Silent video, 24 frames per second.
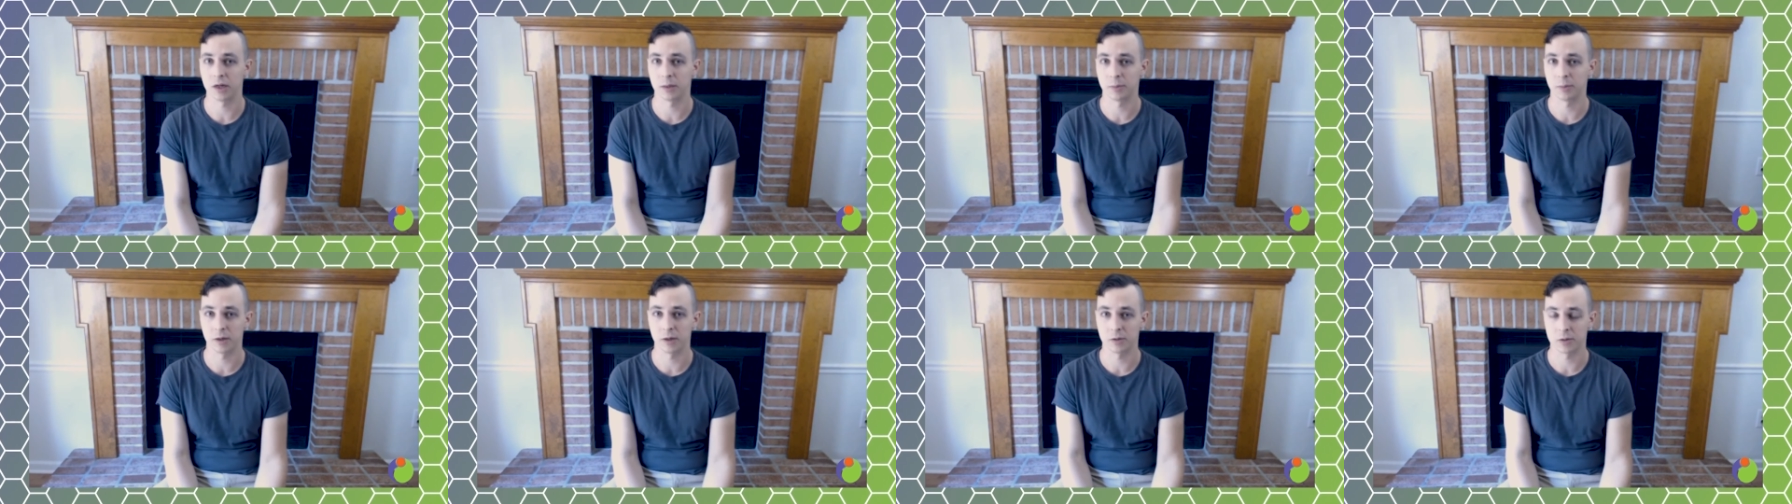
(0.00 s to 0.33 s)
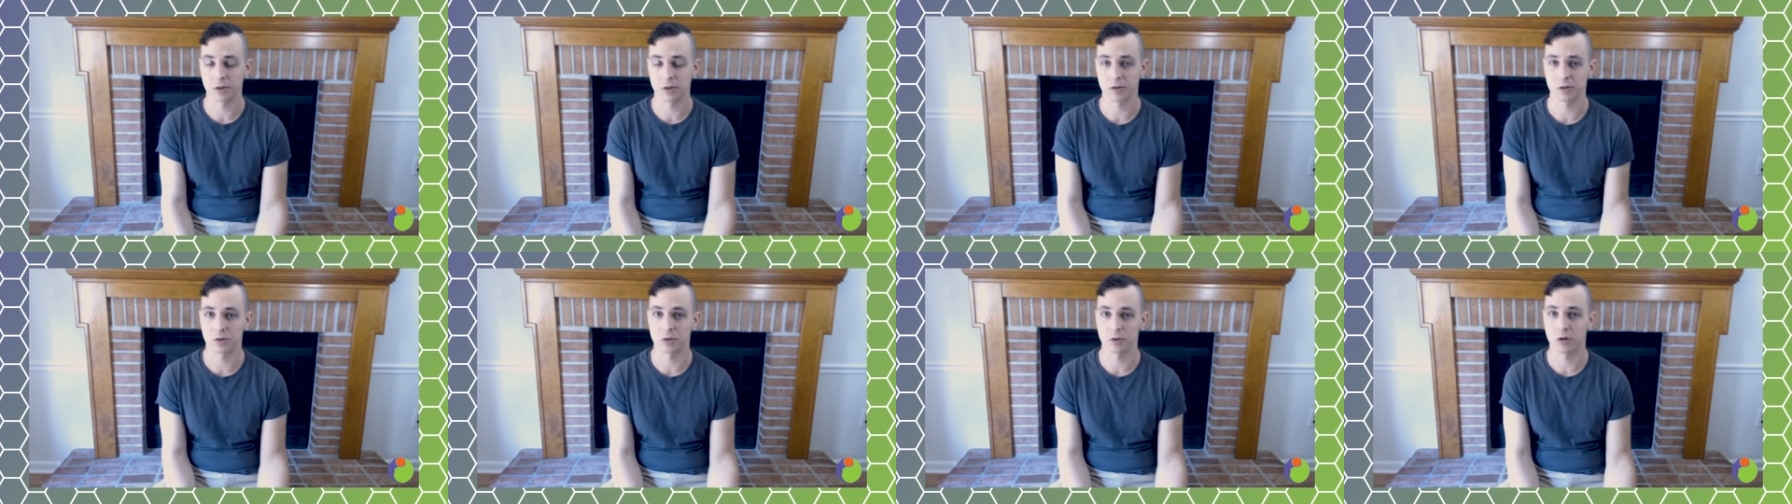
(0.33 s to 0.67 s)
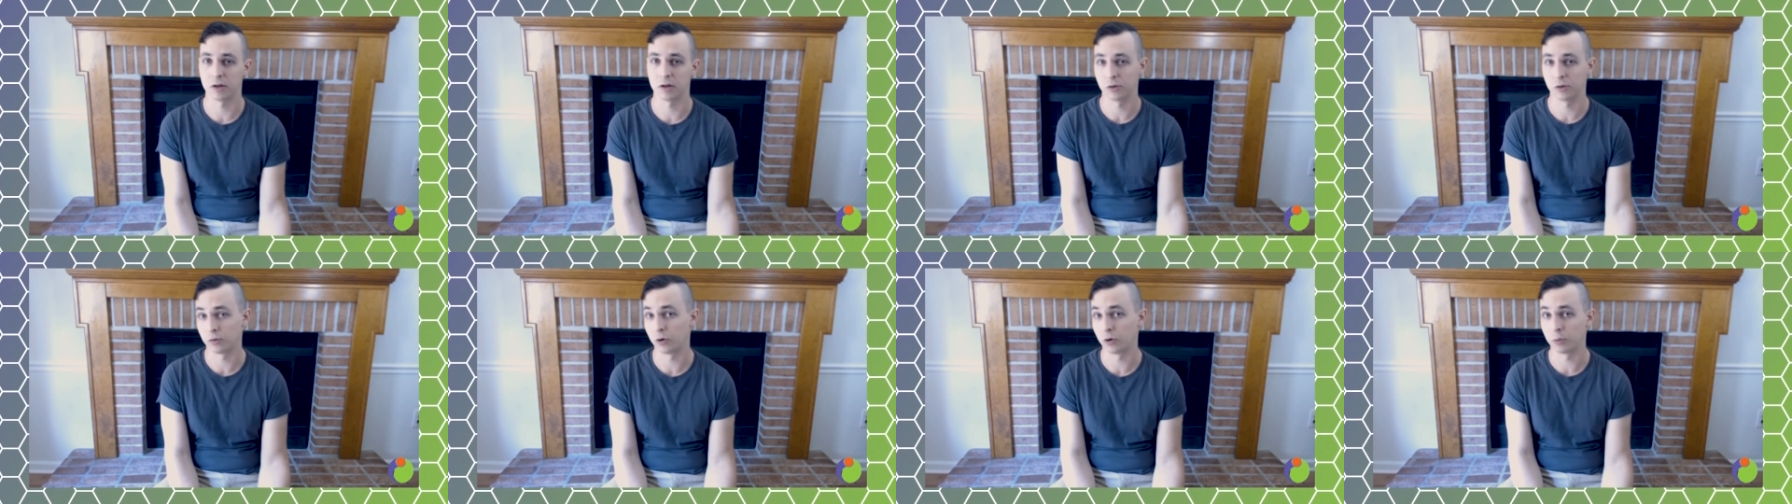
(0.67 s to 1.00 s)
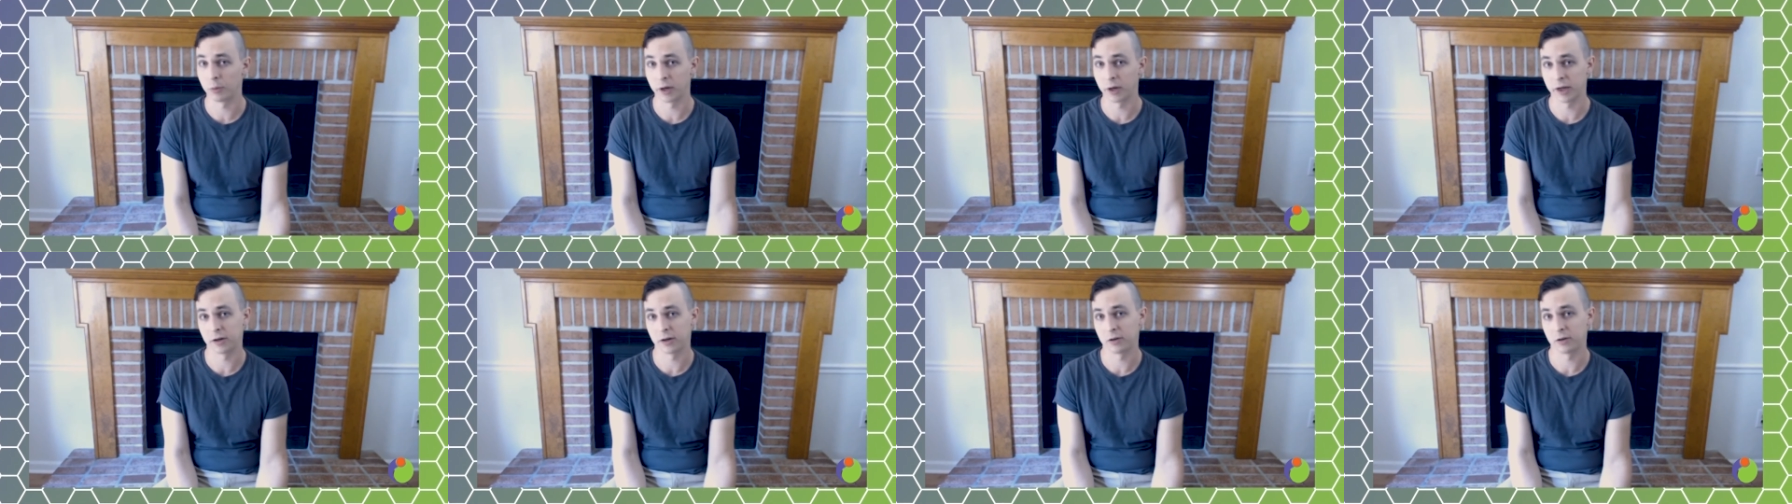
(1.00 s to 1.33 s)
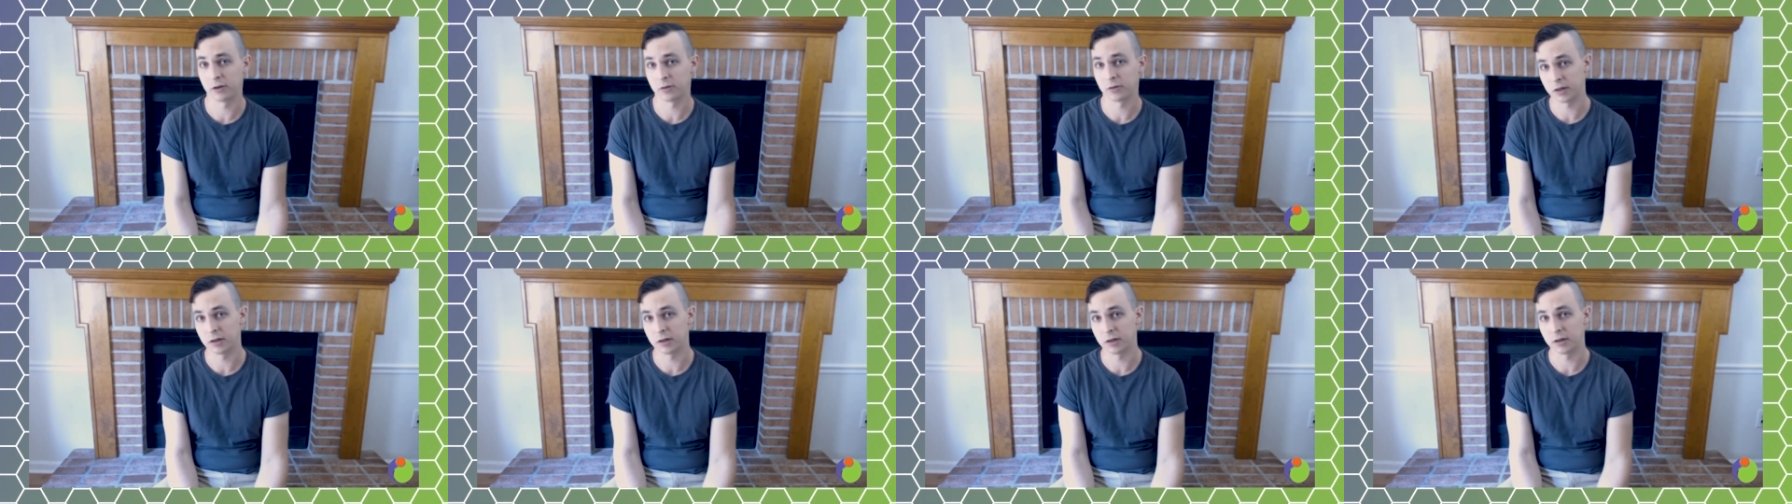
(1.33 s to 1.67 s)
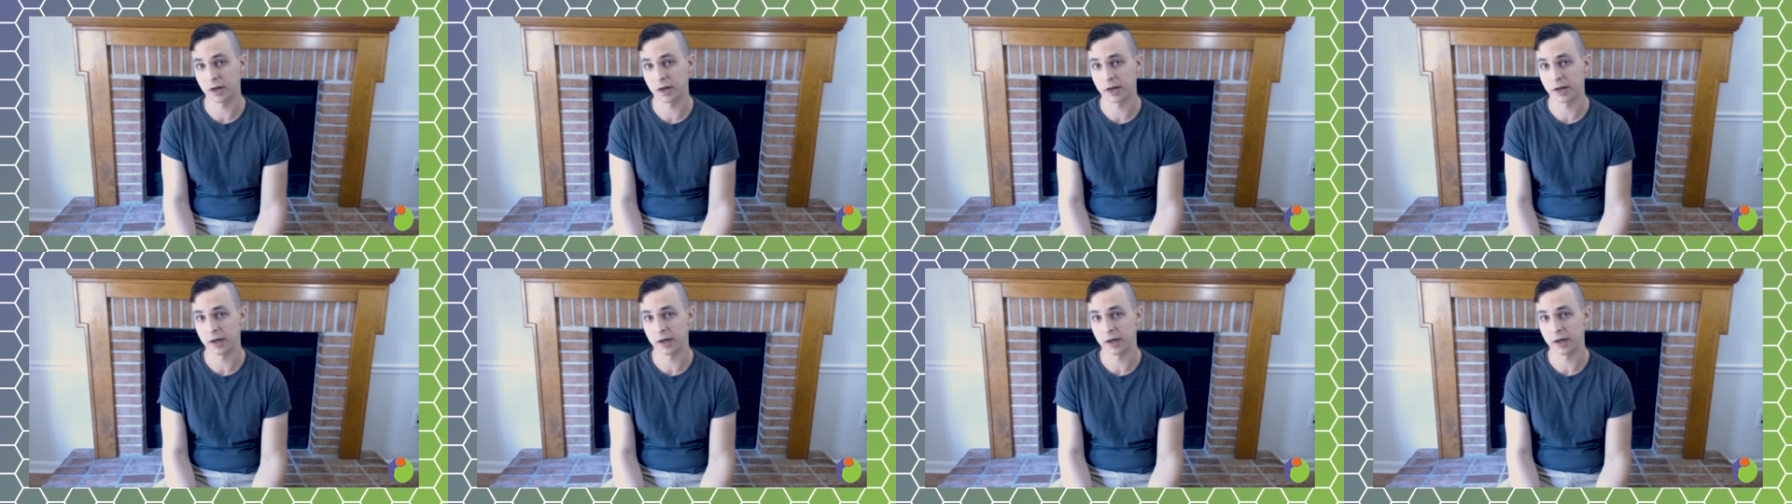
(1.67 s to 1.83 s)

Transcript: but I was also trying to grow my career